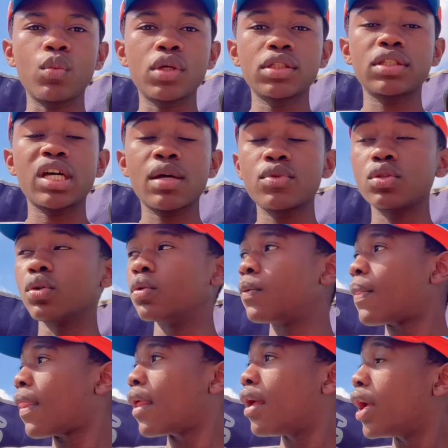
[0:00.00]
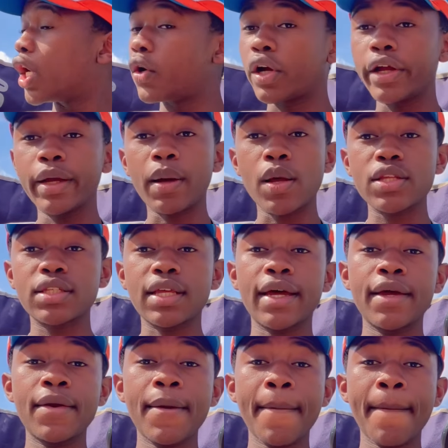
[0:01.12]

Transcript: one time. So here I am outside.